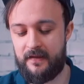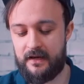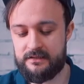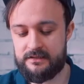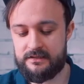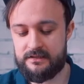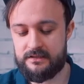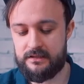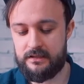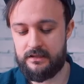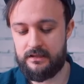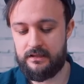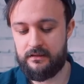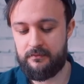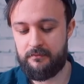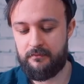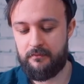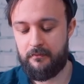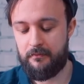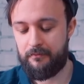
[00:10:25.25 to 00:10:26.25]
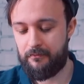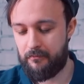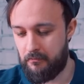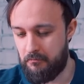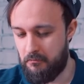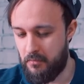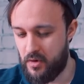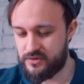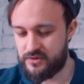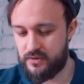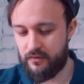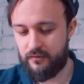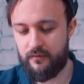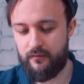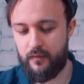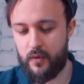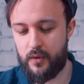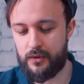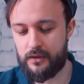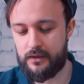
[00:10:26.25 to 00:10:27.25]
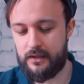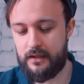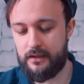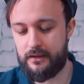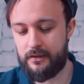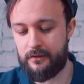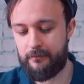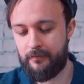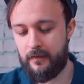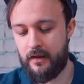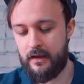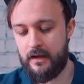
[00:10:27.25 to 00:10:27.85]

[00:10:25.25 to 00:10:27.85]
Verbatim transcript: does the most of the work here.